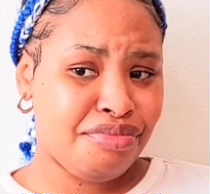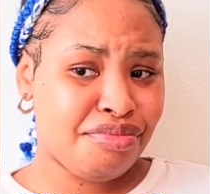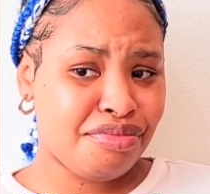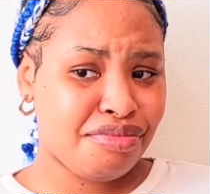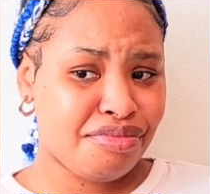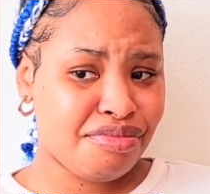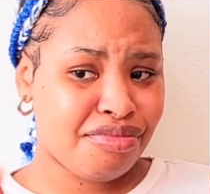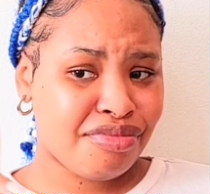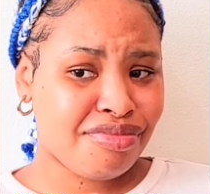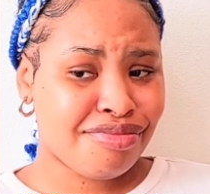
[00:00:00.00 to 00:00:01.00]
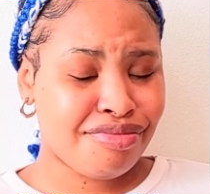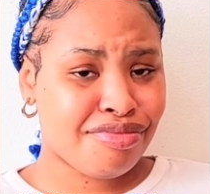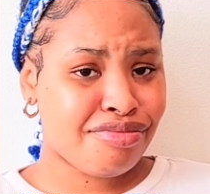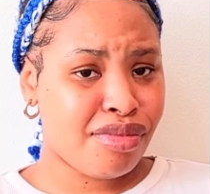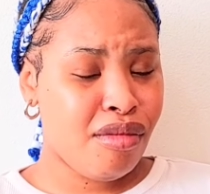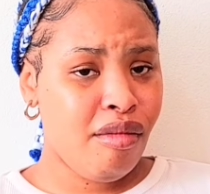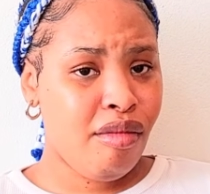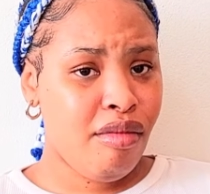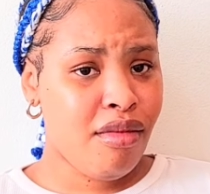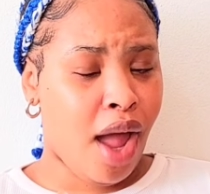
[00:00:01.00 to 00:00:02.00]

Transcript: [no speech]